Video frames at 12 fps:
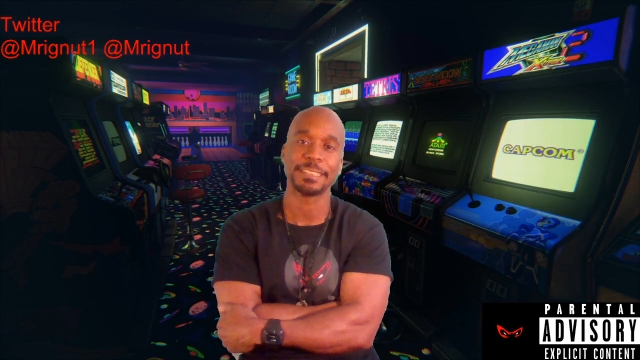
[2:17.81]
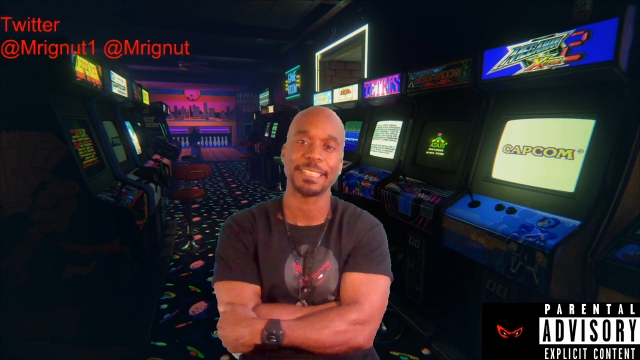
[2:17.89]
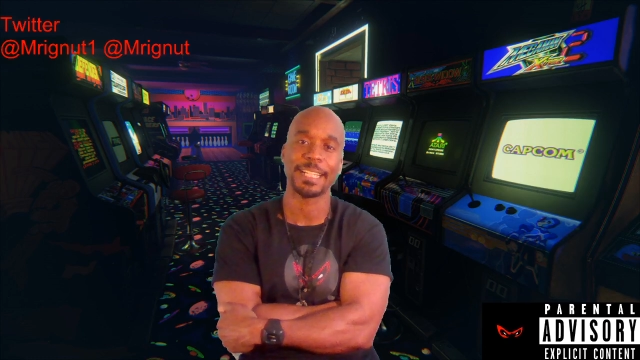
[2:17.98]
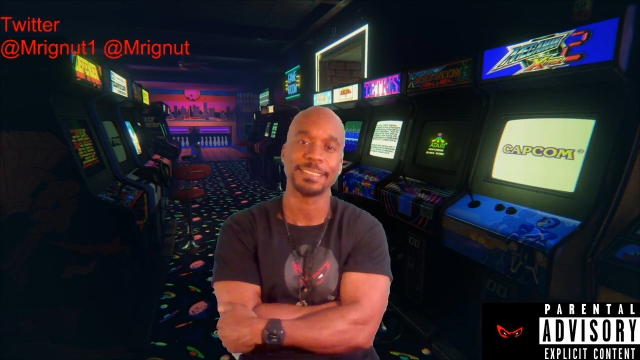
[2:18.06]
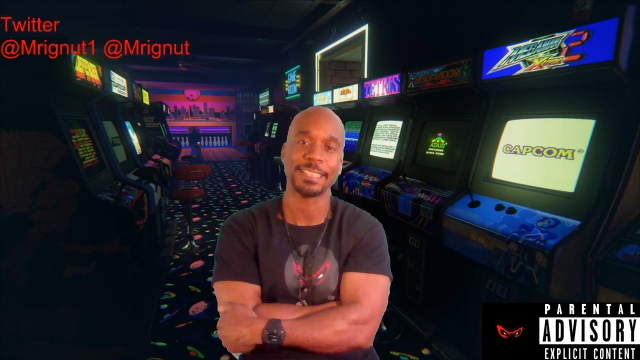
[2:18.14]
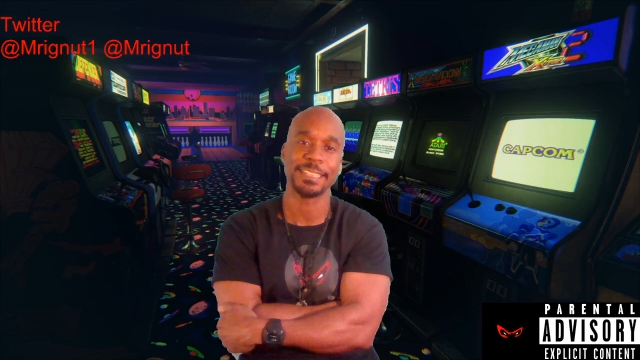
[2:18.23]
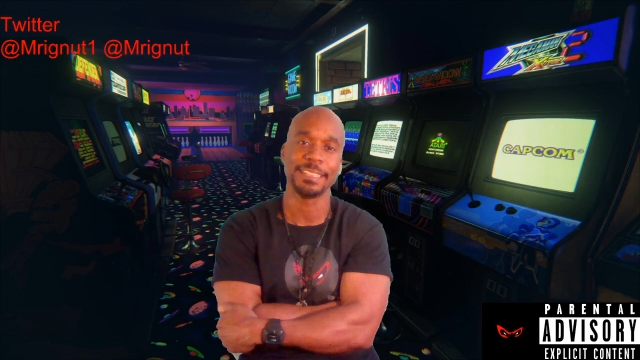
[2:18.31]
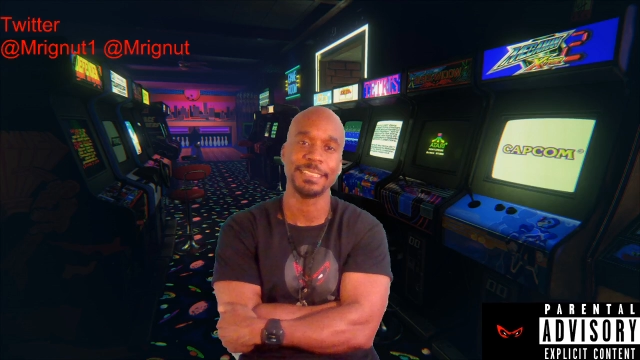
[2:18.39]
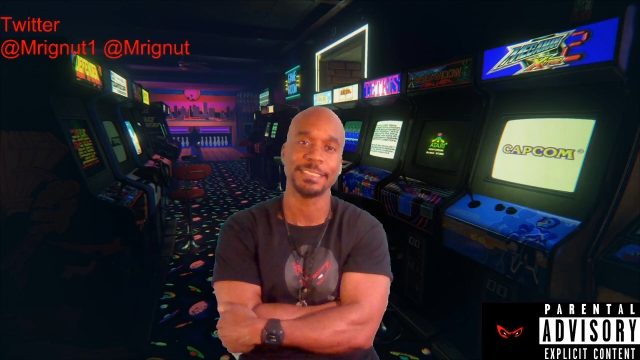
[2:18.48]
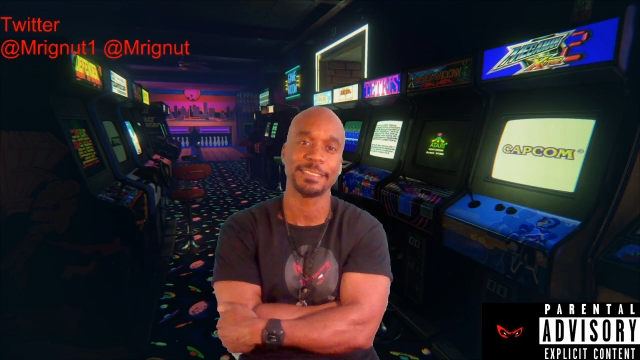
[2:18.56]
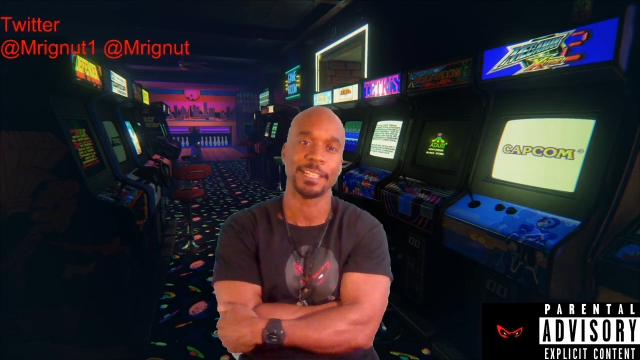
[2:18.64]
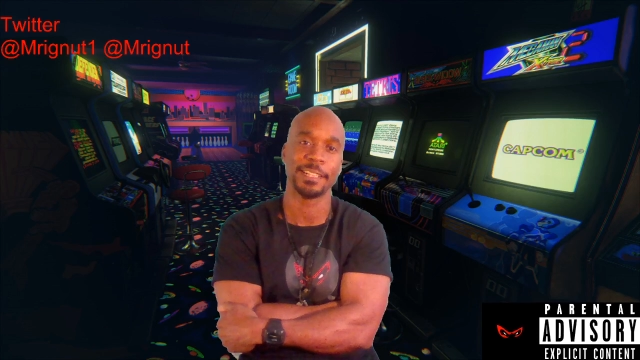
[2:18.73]

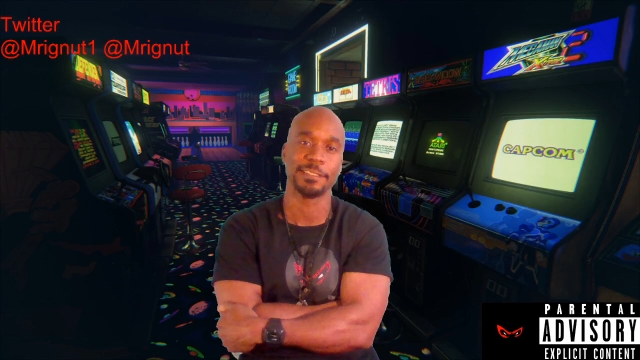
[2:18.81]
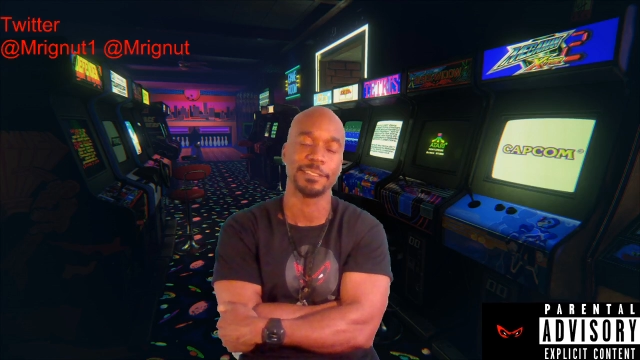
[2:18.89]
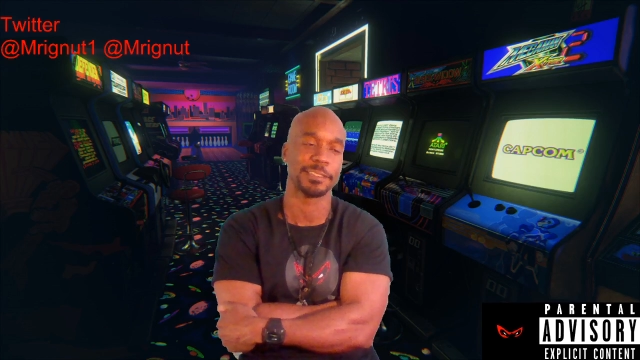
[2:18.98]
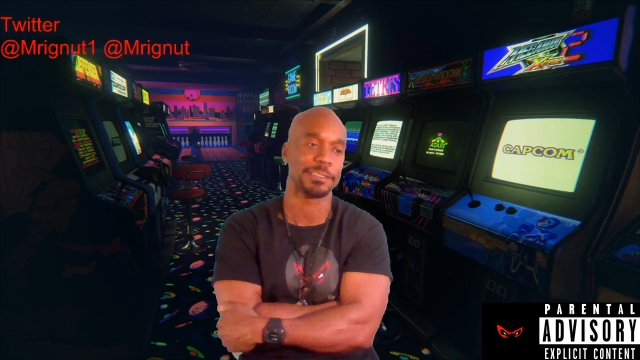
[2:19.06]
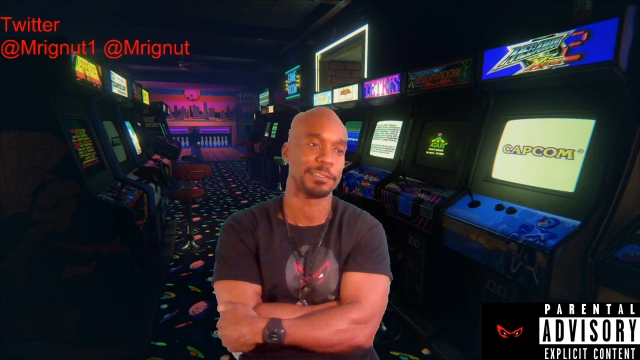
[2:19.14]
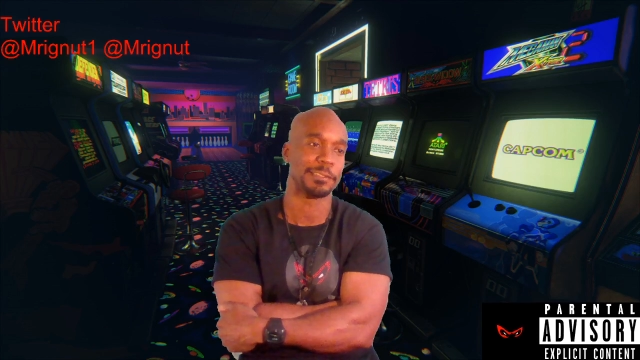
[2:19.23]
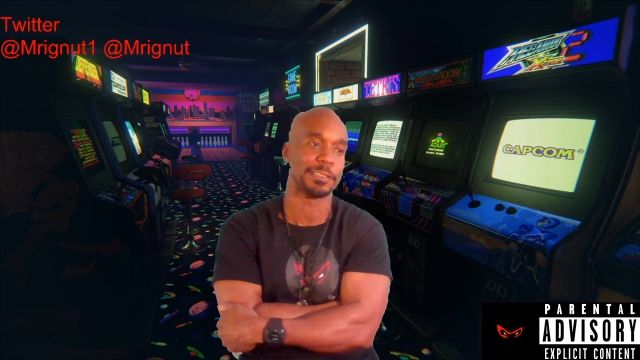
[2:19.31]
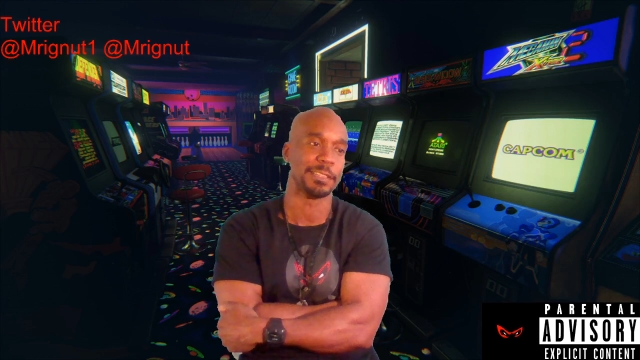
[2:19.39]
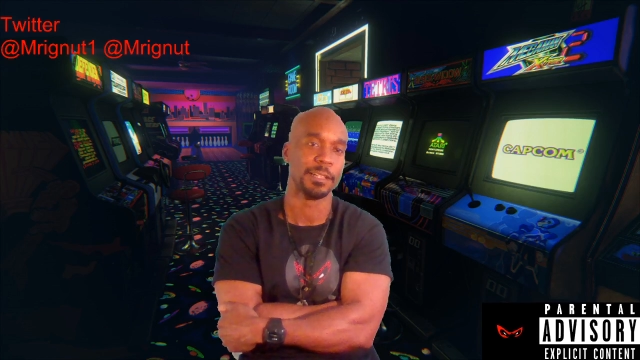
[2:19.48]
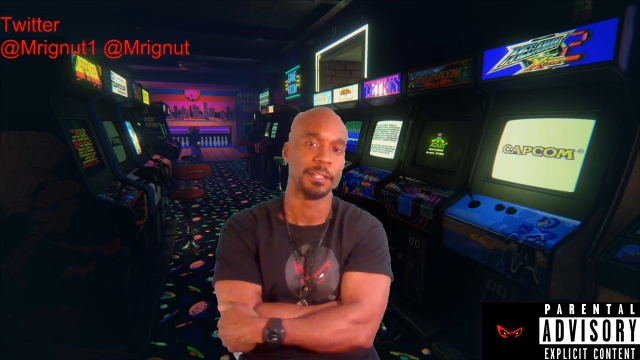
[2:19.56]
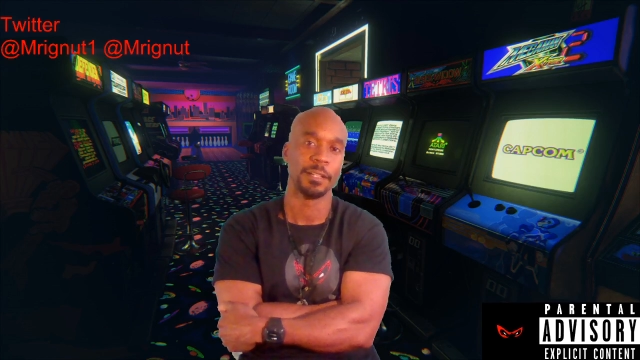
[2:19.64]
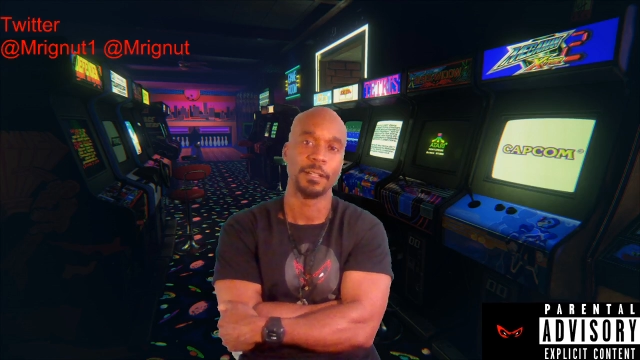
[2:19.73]
19 killer or
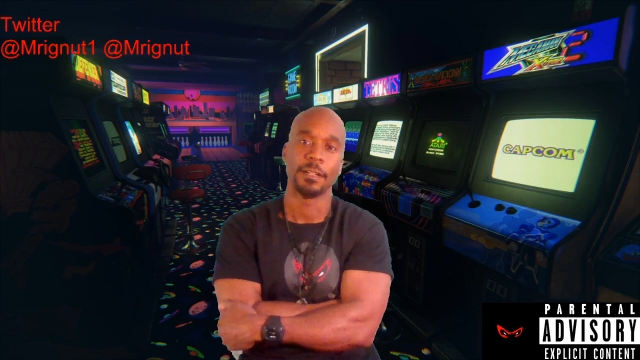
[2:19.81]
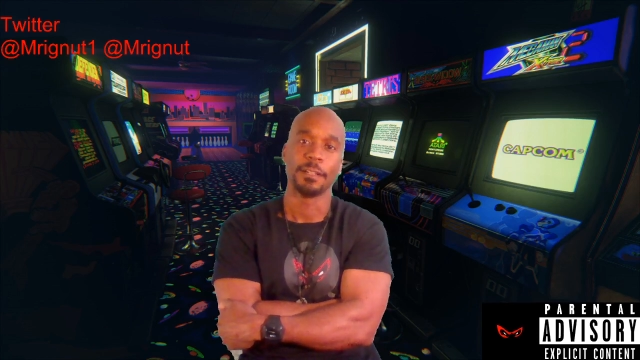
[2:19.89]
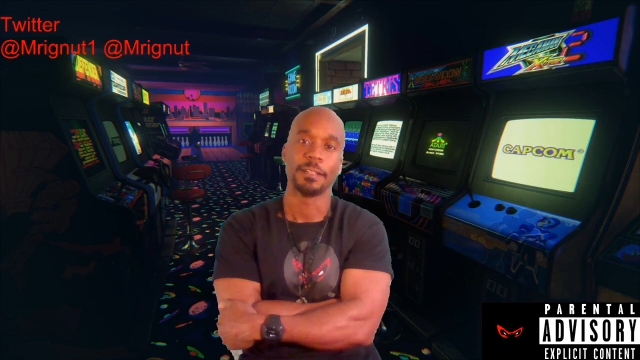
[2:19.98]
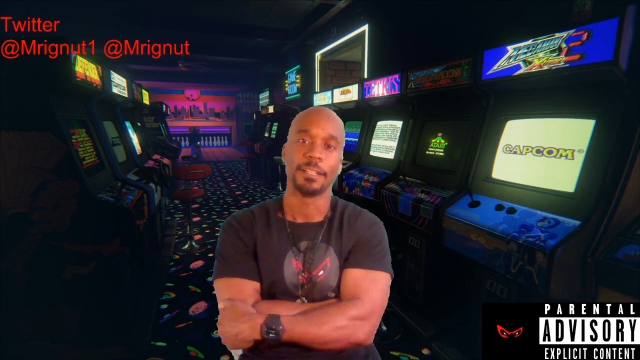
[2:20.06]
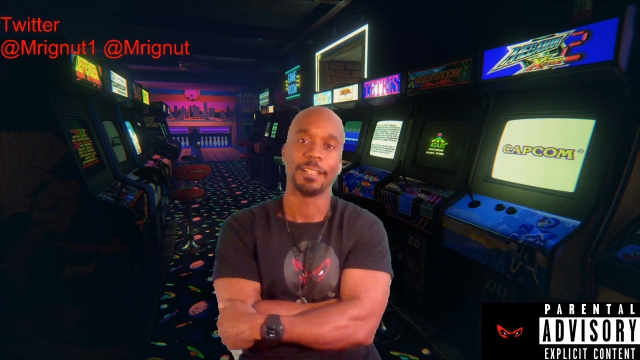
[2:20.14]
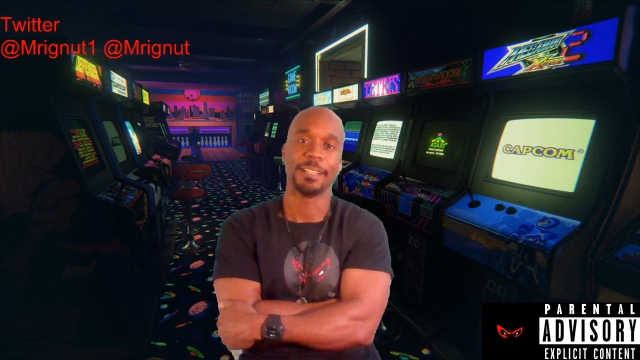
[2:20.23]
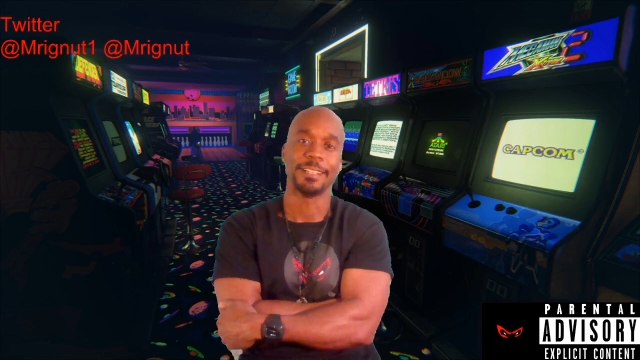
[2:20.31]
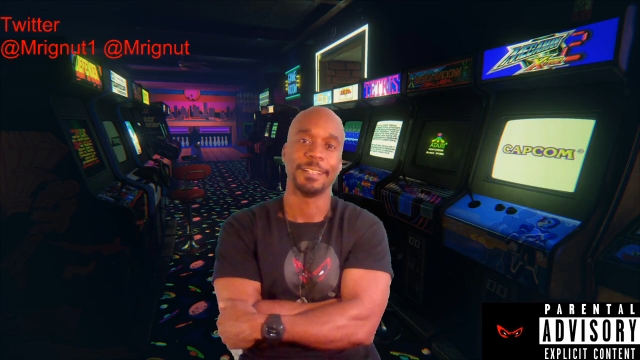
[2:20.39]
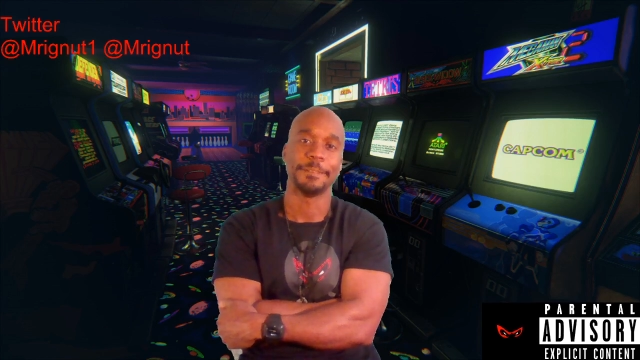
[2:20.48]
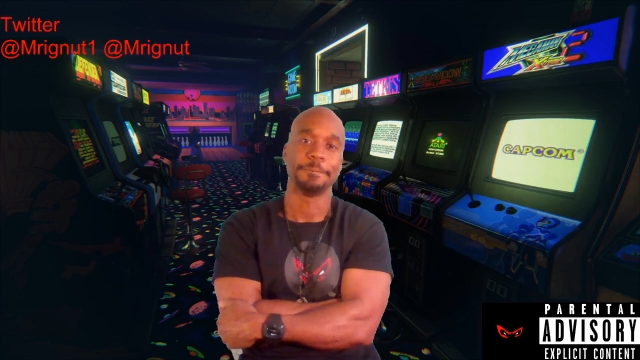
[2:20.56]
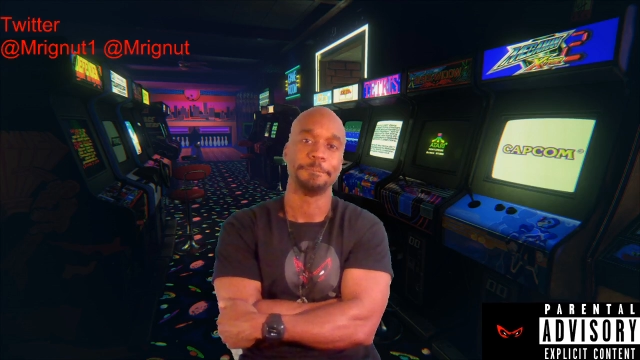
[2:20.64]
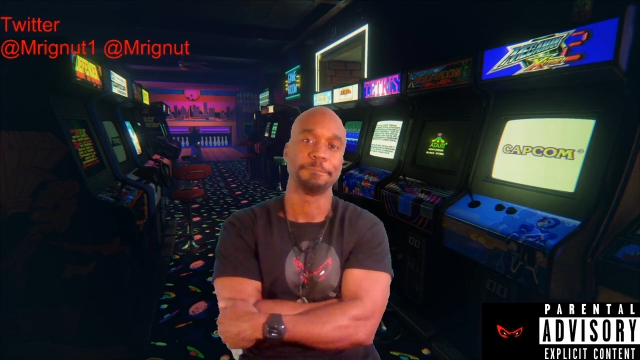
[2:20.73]
uh,